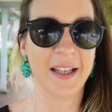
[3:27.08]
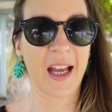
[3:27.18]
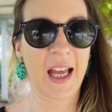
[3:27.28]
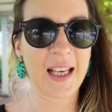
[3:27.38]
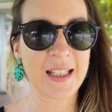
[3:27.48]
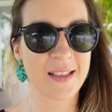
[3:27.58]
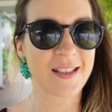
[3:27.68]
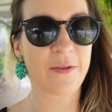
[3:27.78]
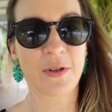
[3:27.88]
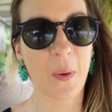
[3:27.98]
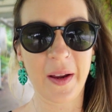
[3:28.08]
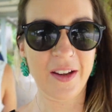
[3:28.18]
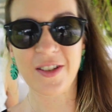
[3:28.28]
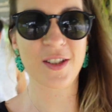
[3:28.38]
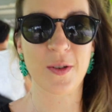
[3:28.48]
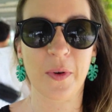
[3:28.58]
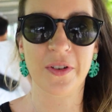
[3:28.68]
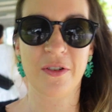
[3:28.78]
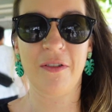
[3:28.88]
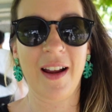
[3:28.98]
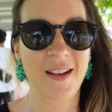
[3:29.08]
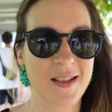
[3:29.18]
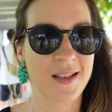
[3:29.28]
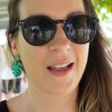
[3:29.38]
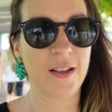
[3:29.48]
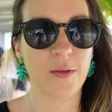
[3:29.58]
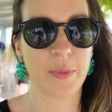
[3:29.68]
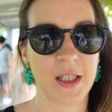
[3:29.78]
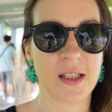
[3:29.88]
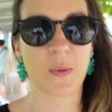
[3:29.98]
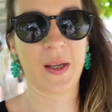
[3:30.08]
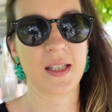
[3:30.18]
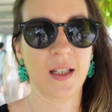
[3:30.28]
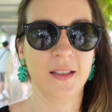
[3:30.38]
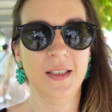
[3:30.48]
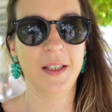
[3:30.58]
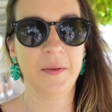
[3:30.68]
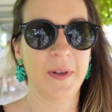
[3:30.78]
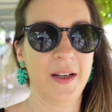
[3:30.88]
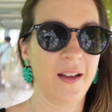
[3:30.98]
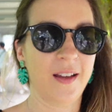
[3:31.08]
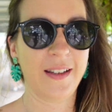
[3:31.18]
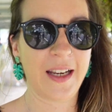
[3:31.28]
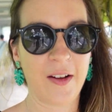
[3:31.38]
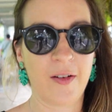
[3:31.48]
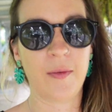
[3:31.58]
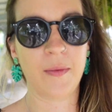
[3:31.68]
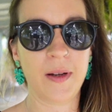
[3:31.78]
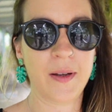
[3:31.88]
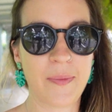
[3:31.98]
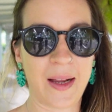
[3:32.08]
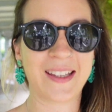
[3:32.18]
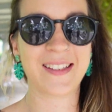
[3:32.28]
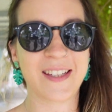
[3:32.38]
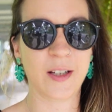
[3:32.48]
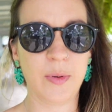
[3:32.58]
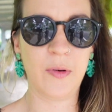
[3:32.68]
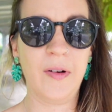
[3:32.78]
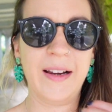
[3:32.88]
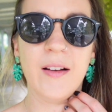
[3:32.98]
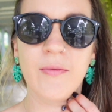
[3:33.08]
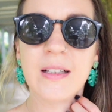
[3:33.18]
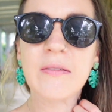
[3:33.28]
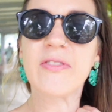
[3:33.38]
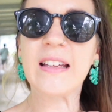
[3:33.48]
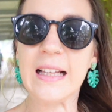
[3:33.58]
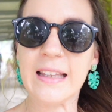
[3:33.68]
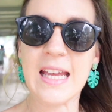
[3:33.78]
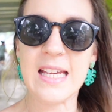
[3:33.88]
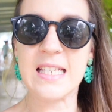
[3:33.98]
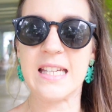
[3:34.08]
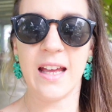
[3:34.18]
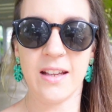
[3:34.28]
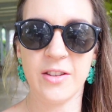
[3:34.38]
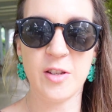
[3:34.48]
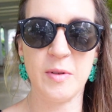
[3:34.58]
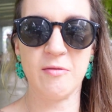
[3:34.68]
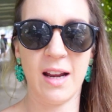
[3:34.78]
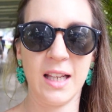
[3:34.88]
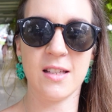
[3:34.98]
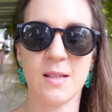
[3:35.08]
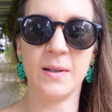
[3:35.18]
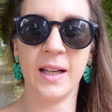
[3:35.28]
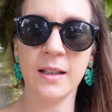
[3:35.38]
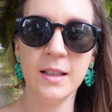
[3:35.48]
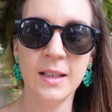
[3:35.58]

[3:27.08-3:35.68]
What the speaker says: and it was quite nice just to wander around and not be sweating. But now I'm back in Singapore and I'm feeling the heat today, even though it's been raining this morning.